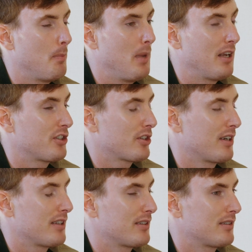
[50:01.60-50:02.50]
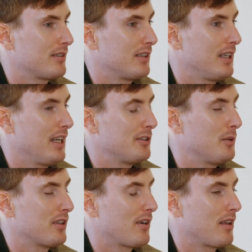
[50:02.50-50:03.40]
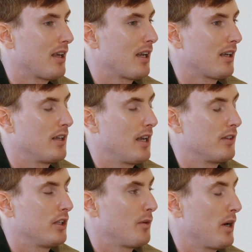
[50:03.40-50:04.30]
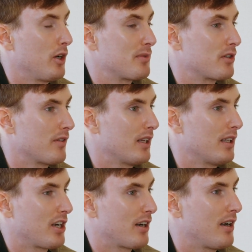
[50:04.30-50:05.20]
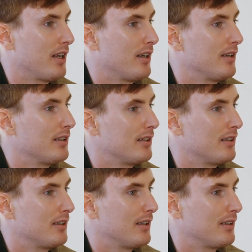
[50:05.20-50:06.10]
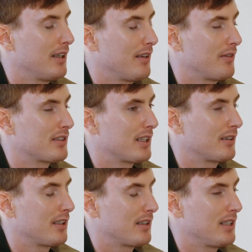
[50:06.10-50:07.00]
making sure it's doing the right thing, and then you have a way to observe it, check on it, and that feels like the